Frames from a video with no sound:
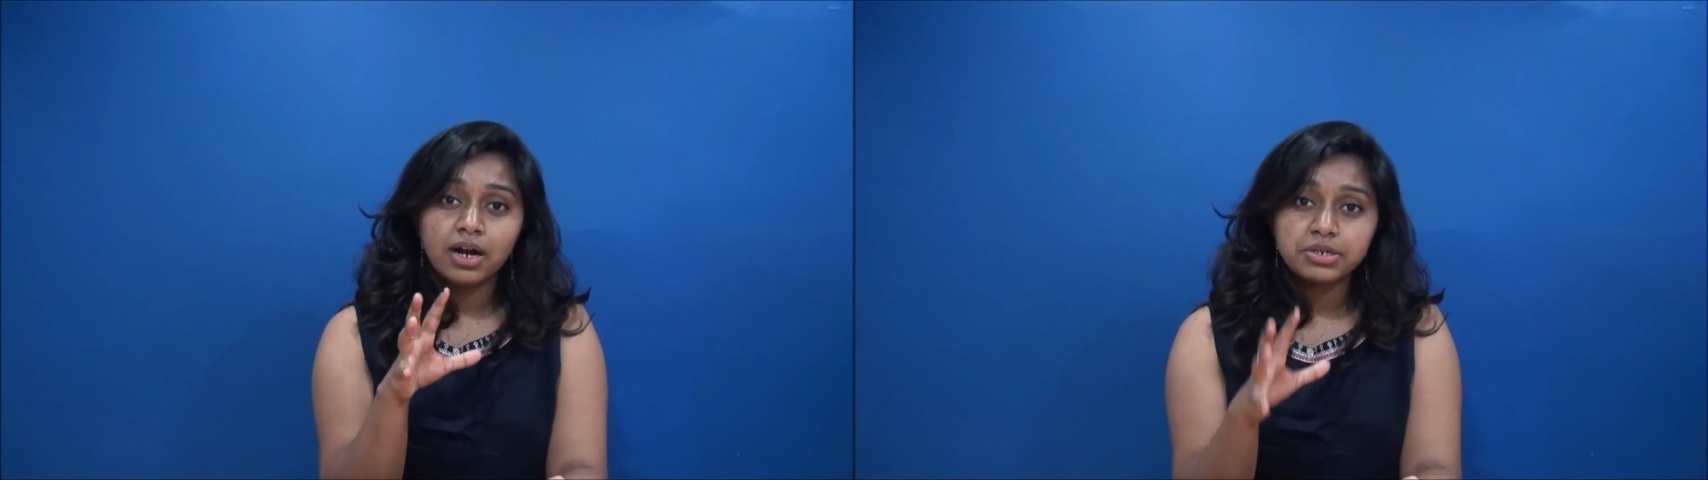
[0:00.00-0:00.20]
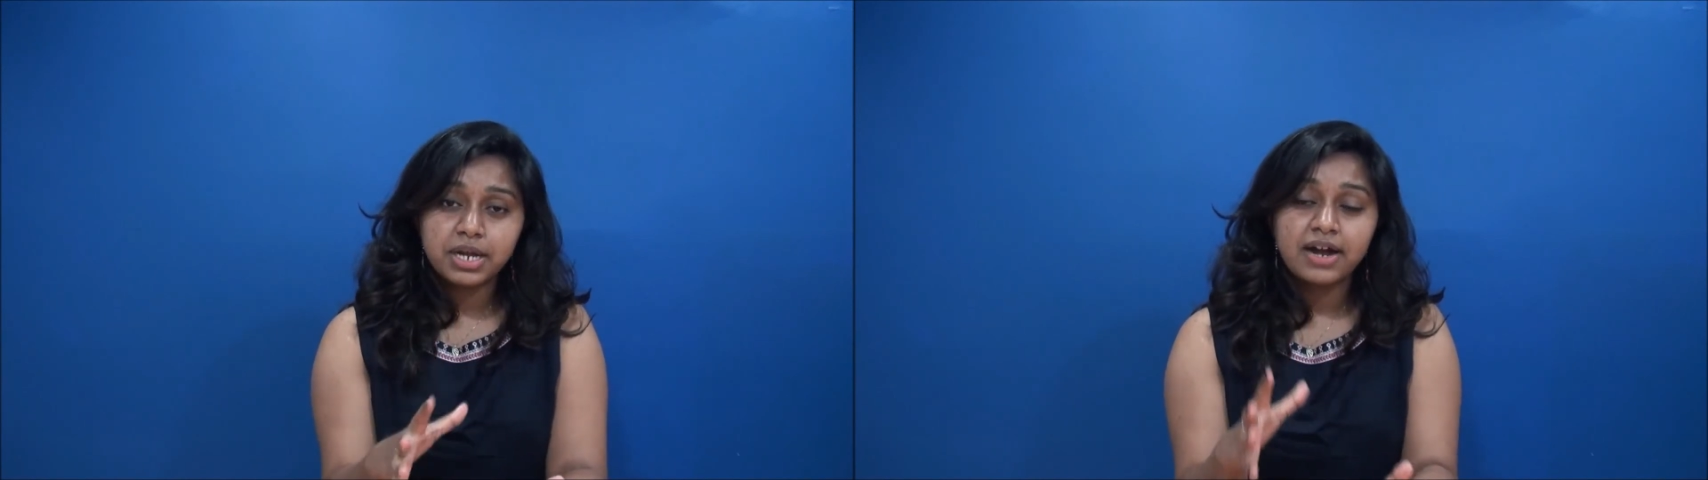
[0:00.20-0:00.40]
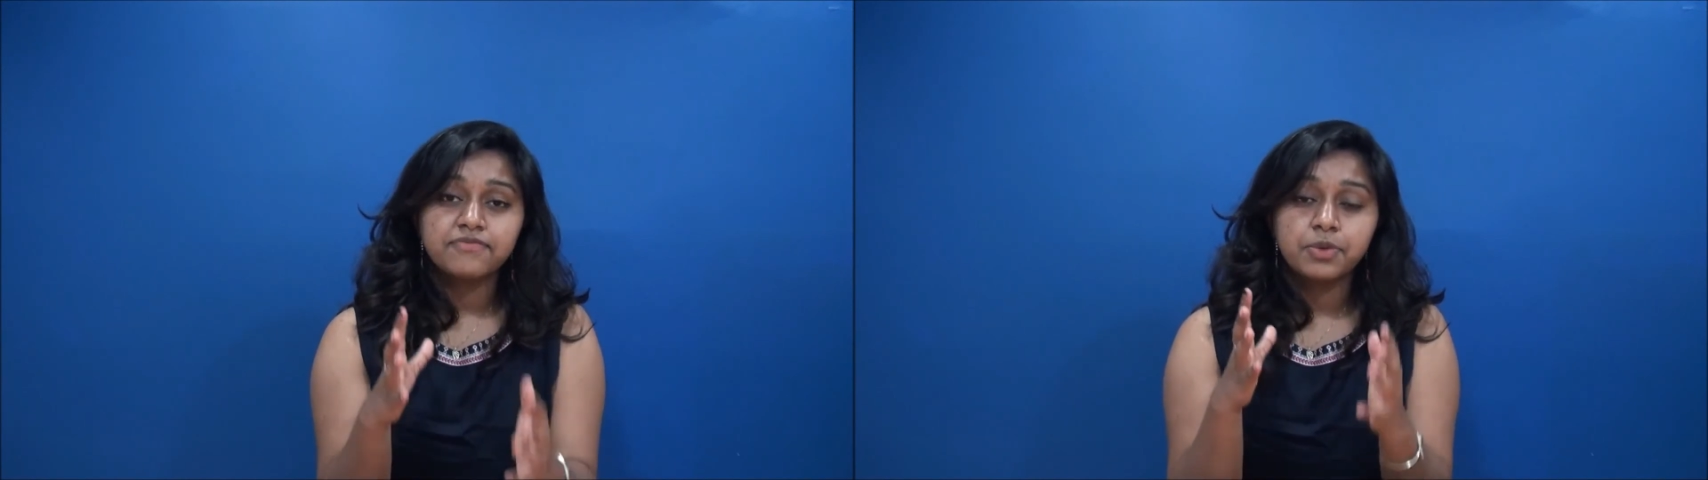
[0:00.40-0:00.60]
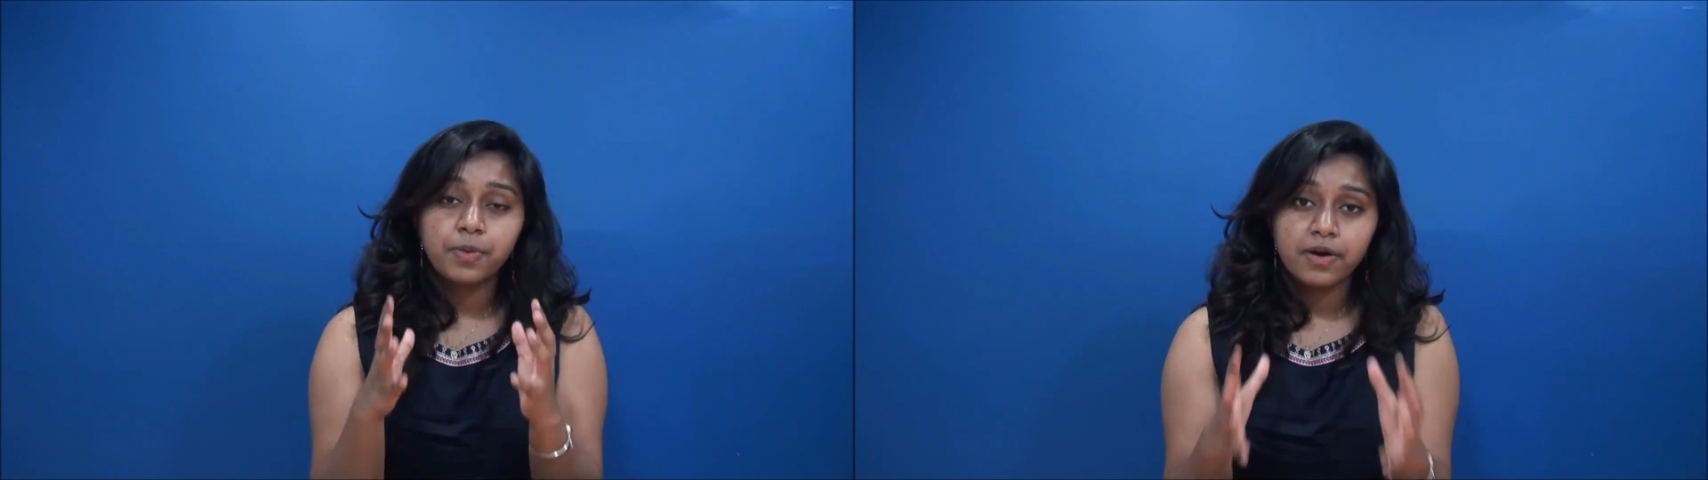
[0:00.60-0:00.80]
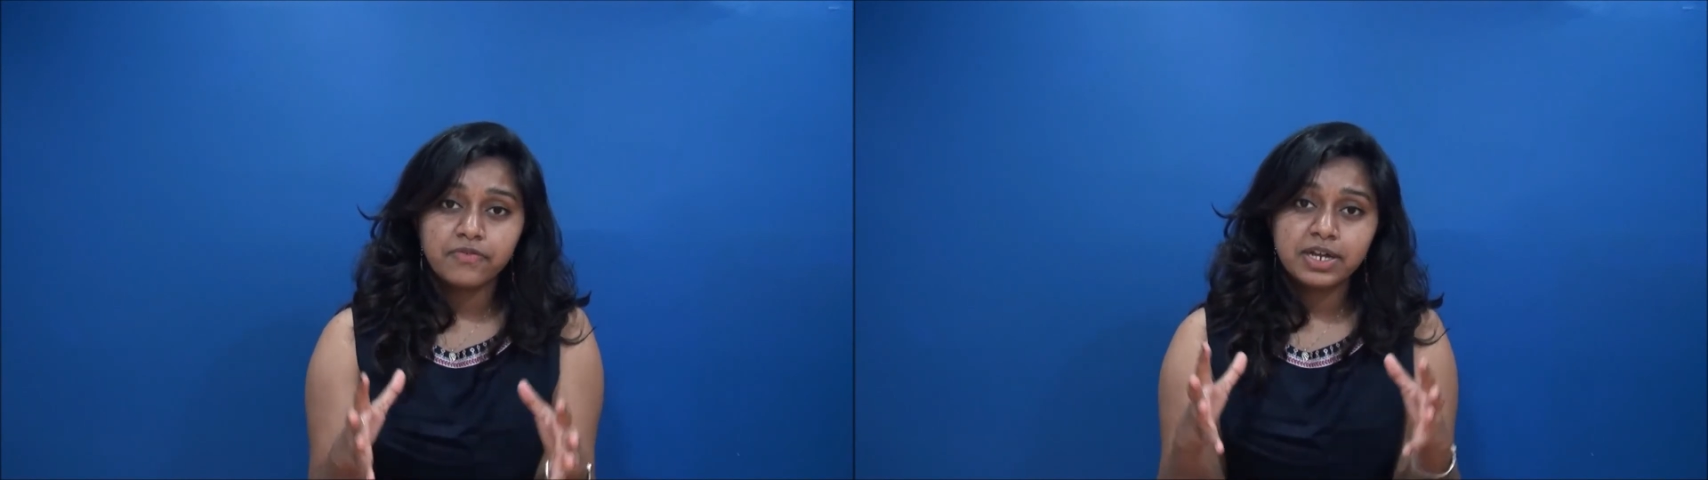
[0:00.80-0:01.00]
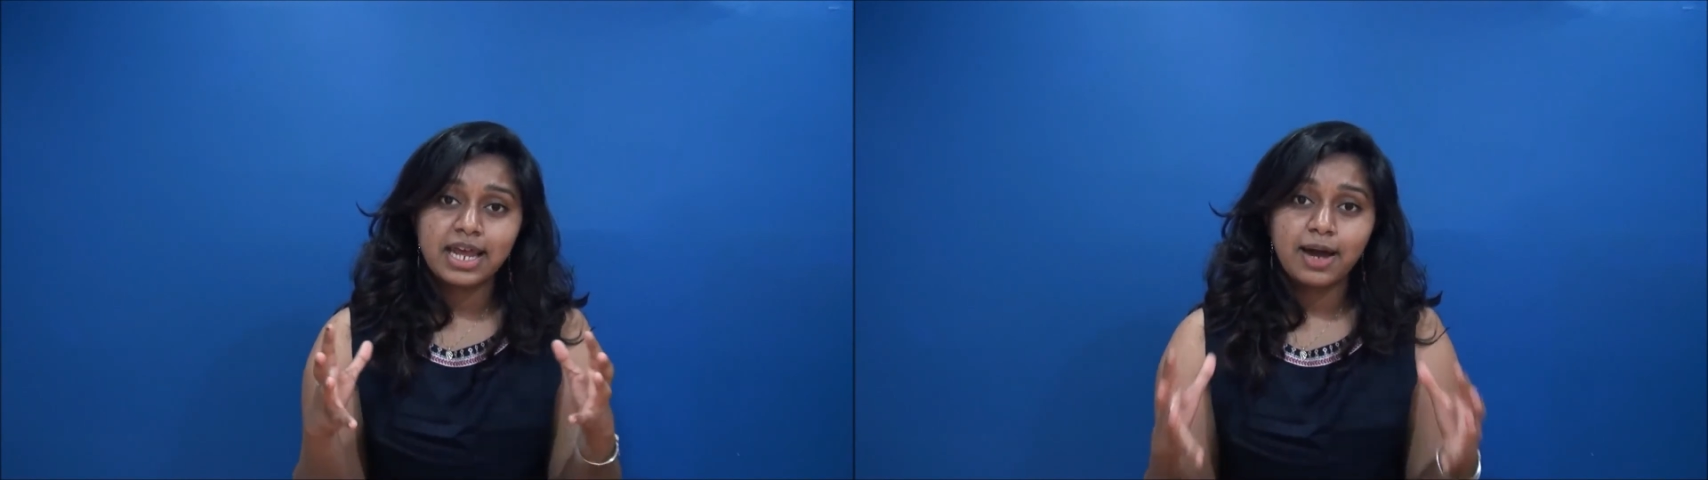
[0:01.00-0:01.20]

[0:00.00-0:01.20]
draft the perfect